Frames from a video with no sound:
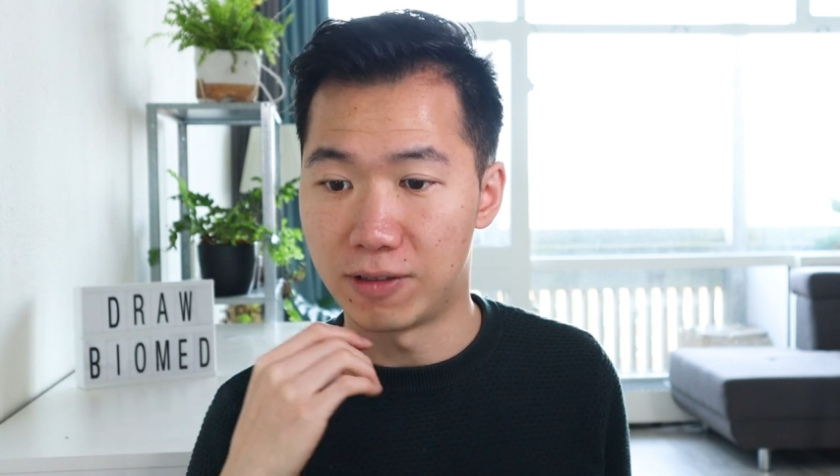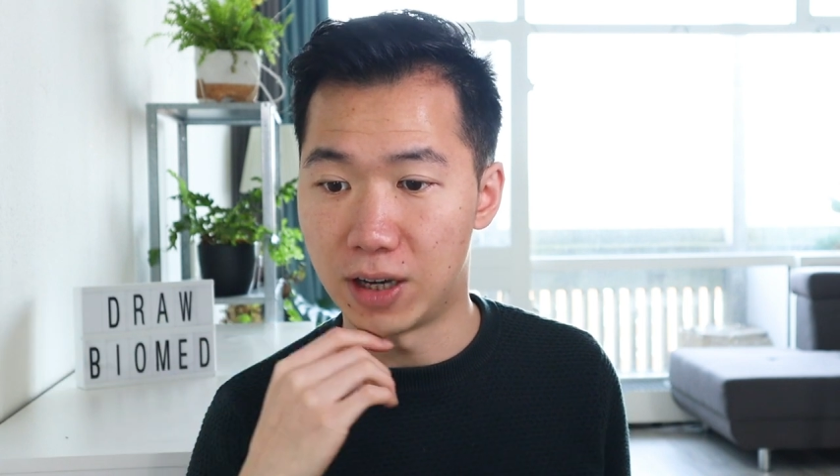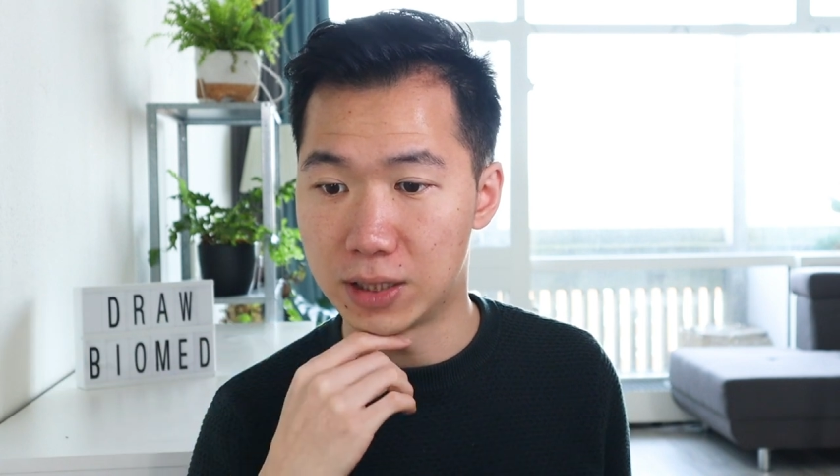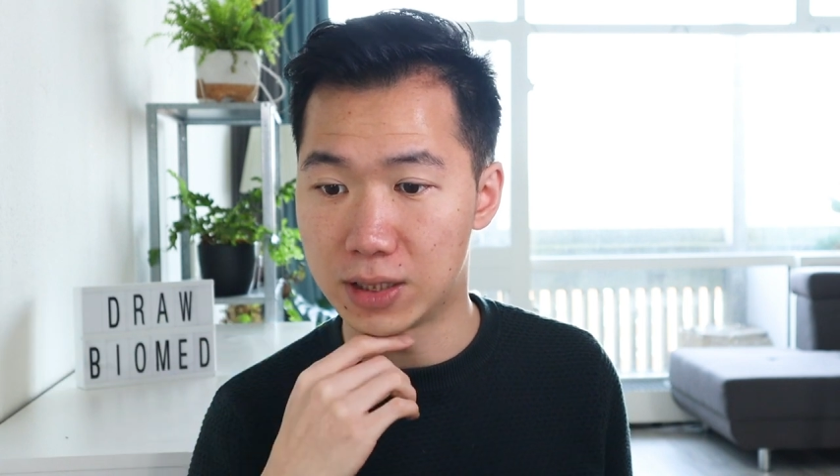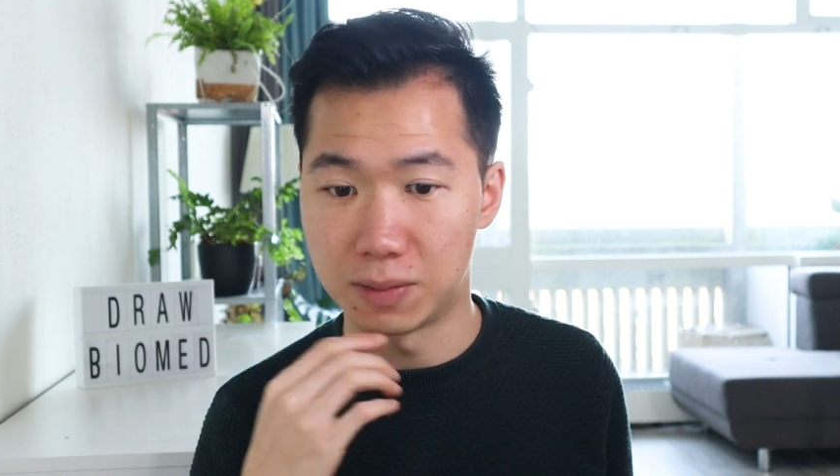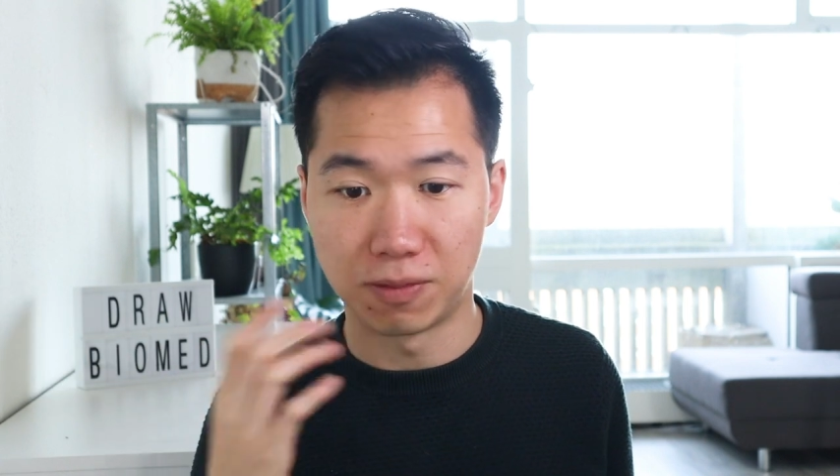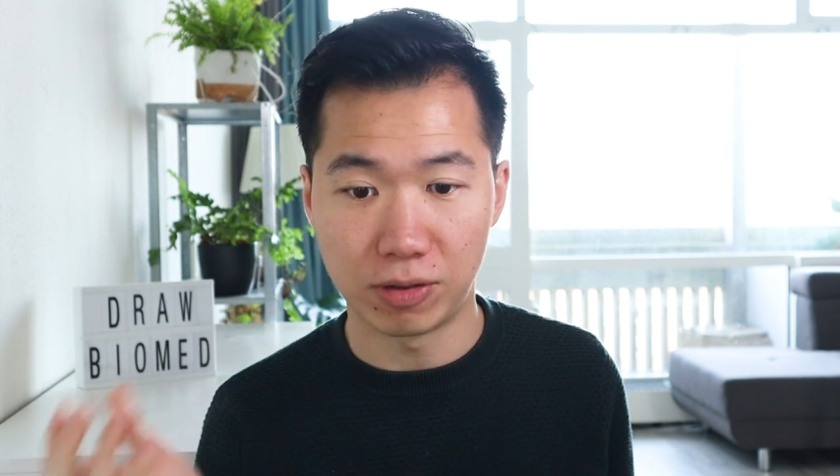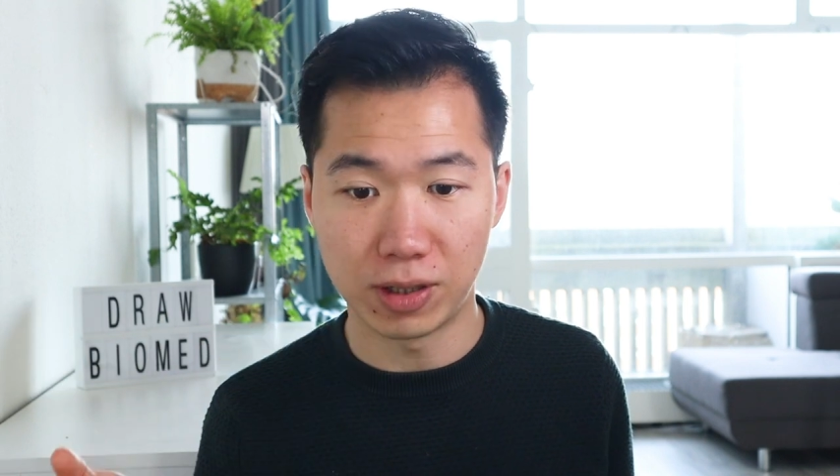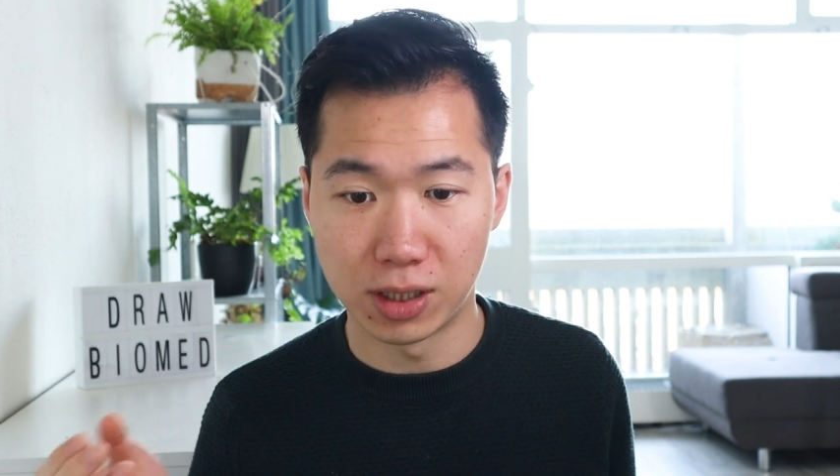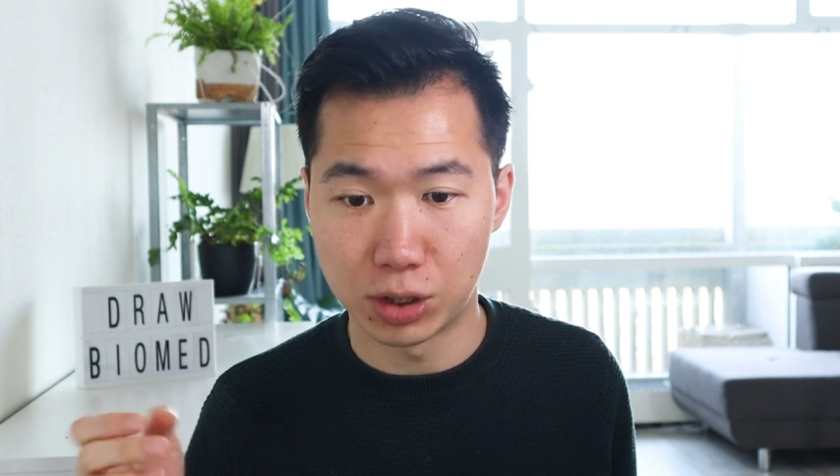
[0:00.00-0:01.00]
find some
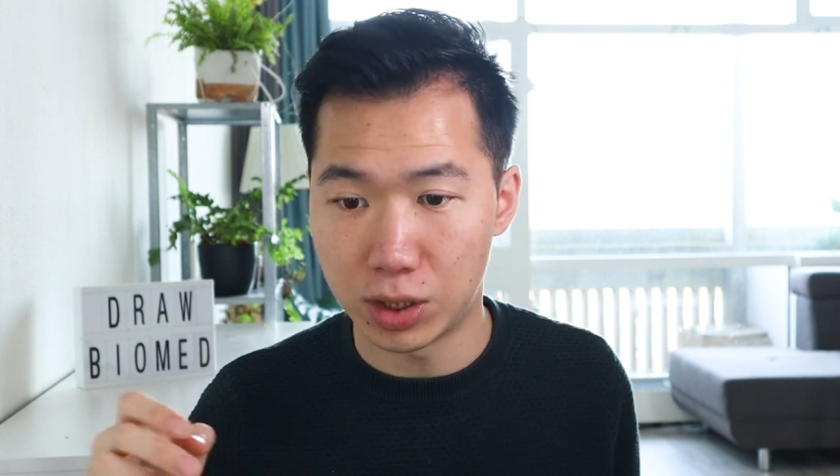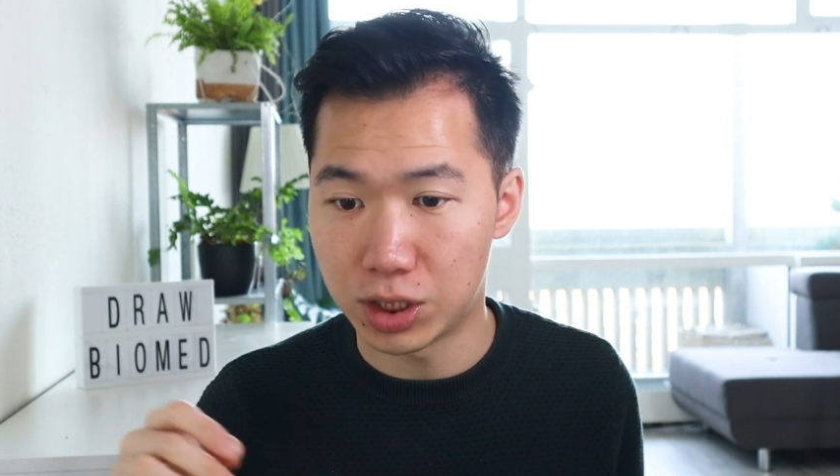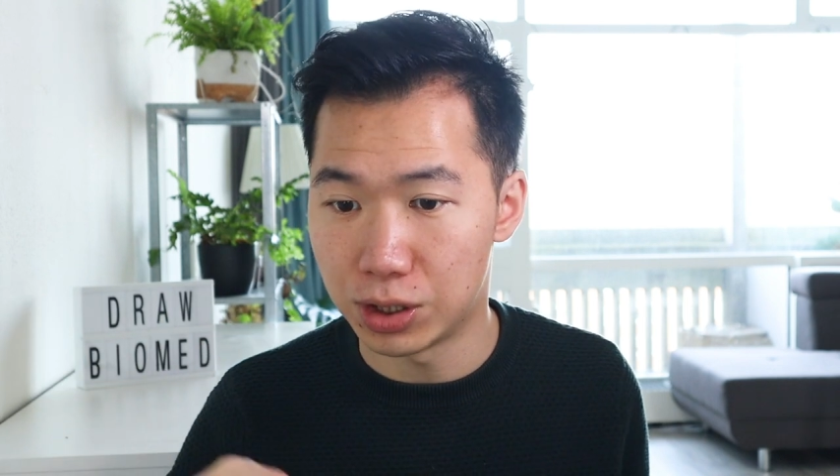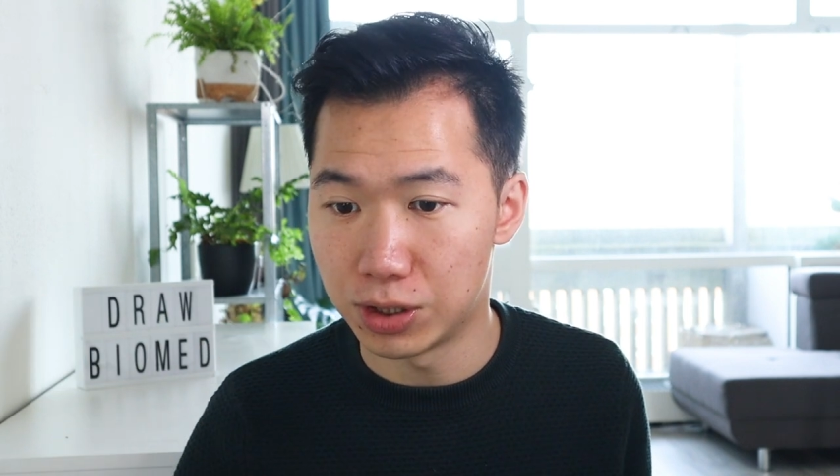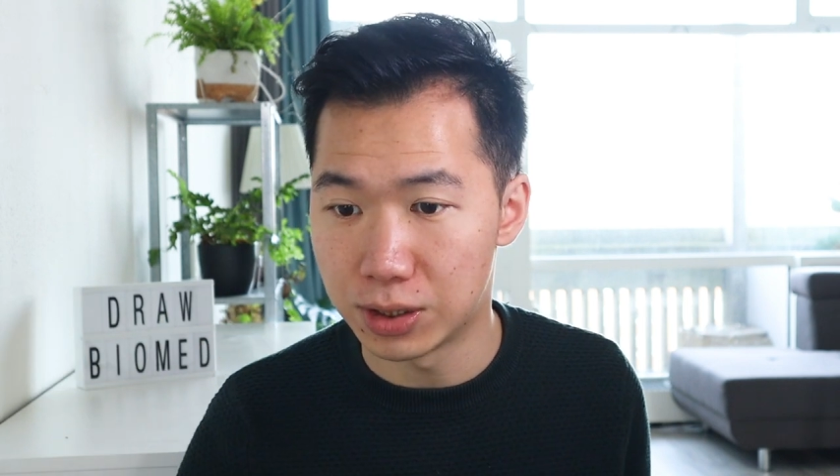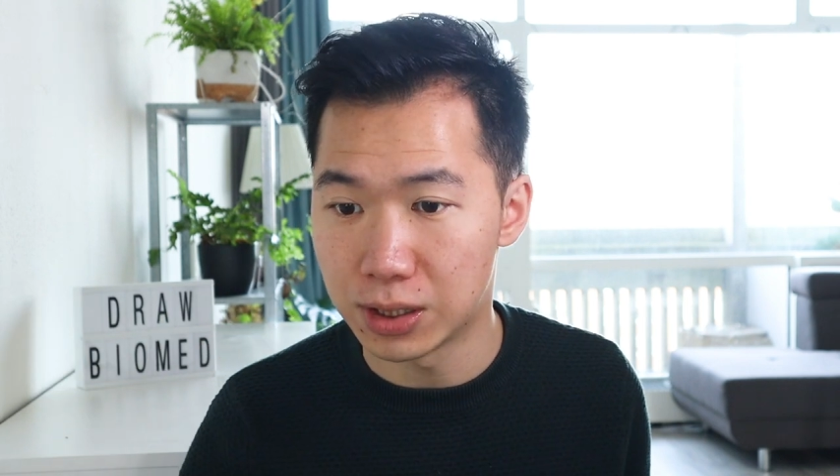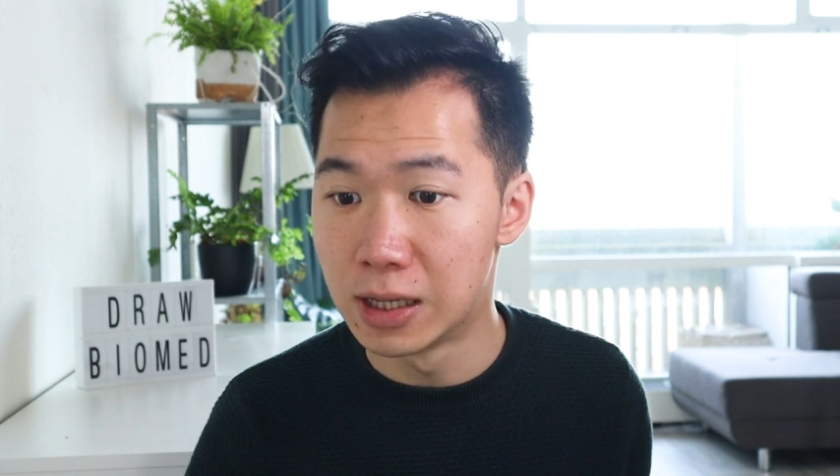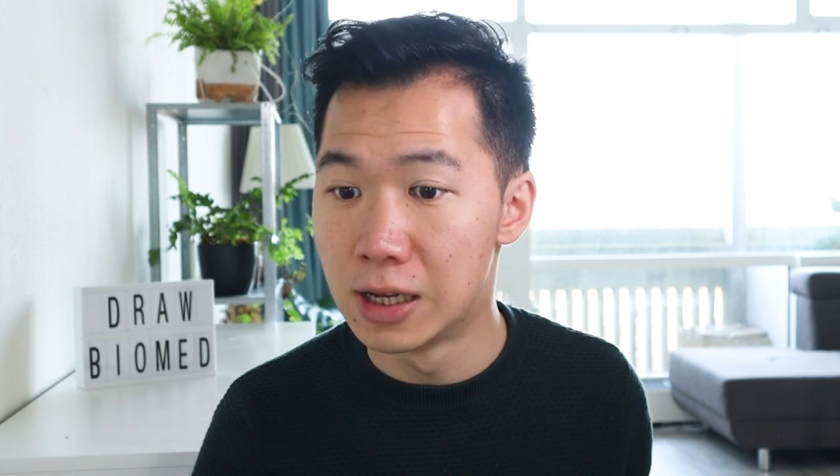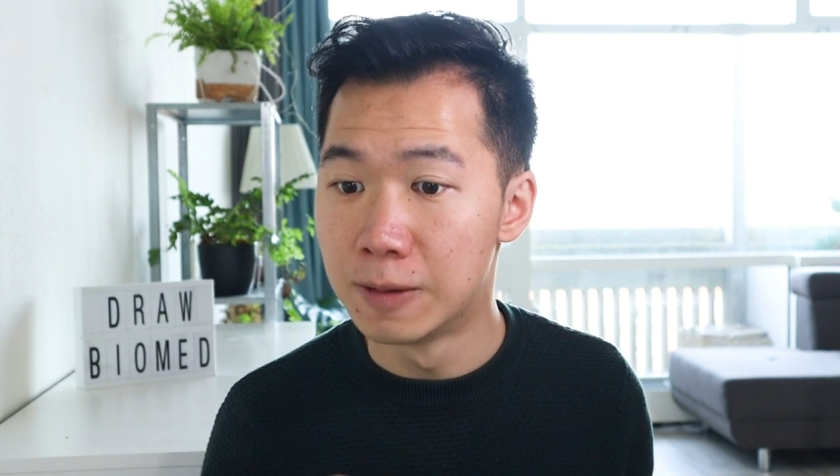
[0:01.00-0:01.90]
free illustrations,